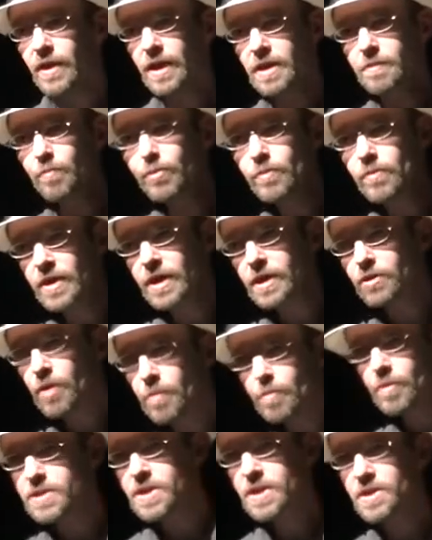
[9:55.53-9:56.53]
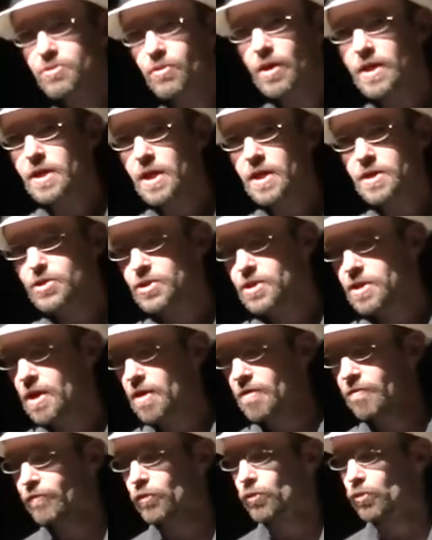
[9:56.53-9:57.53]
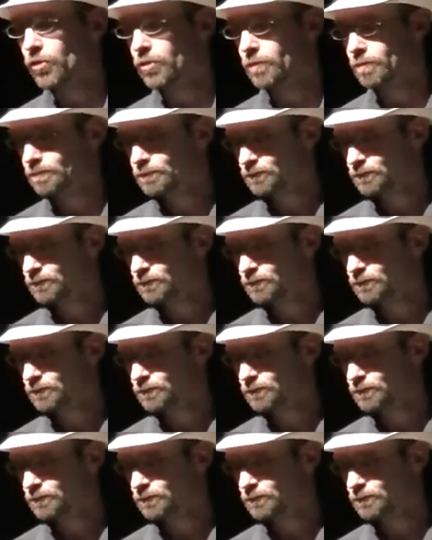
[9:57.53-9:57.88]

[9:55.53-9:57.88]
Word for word: That, that represents radiation in our food.